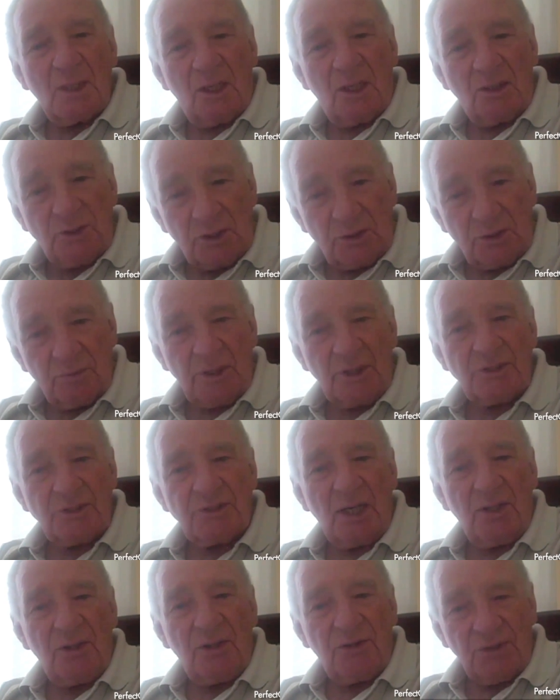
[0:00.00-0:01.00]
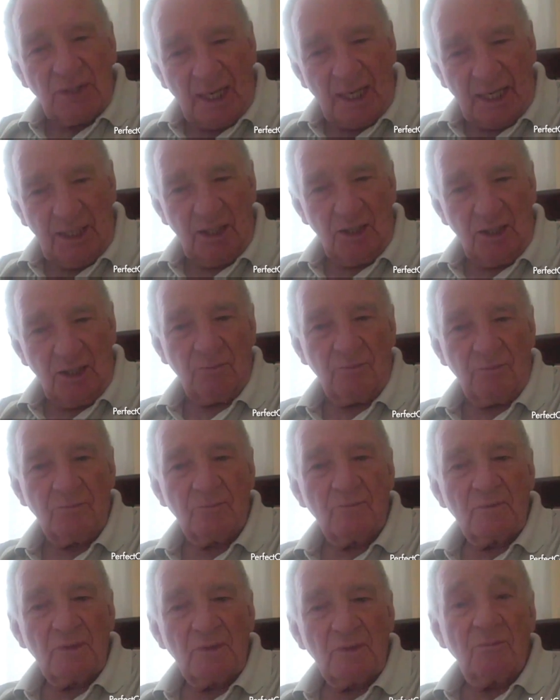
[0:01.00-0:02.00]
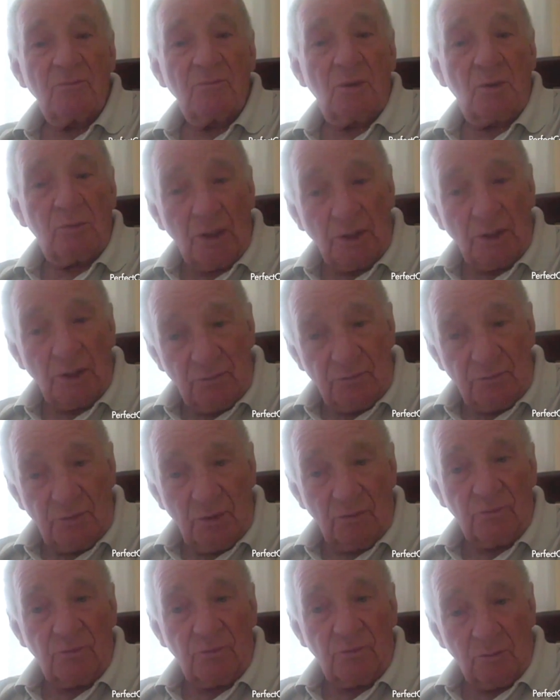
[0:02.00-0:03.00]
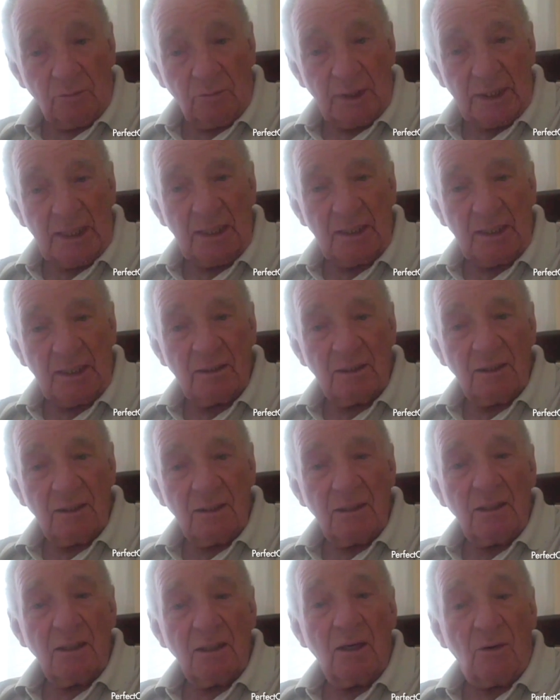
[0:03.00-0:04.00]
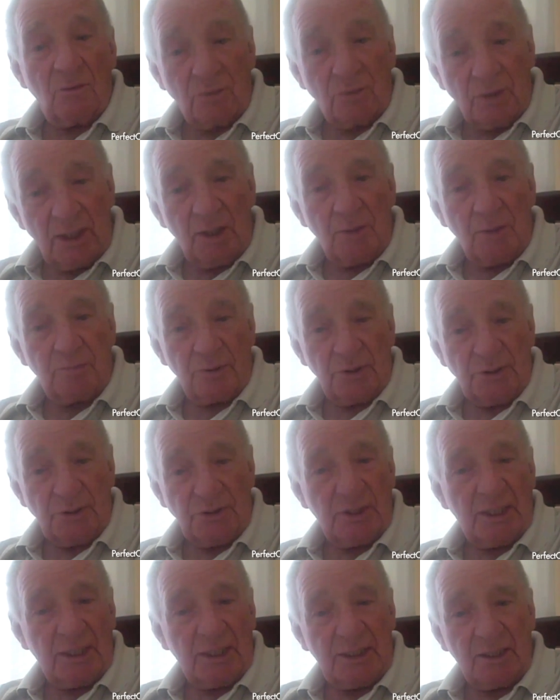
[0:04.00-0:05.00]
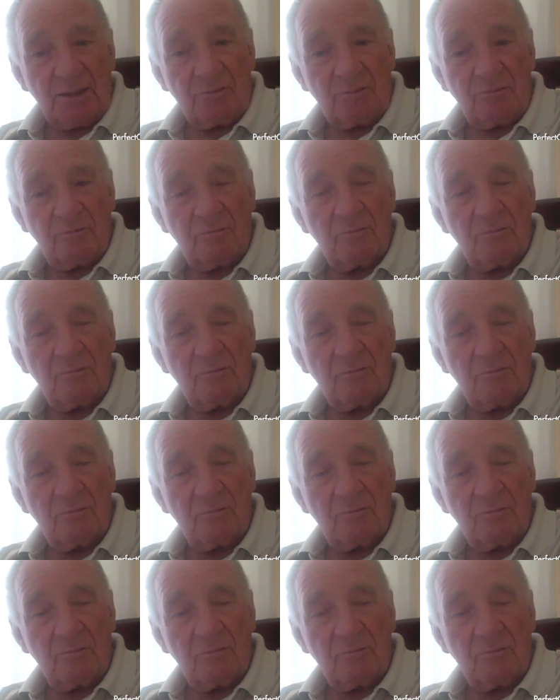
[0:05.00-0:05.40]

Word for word: I just want to say thank you for what you've done for me. I really appreciate it.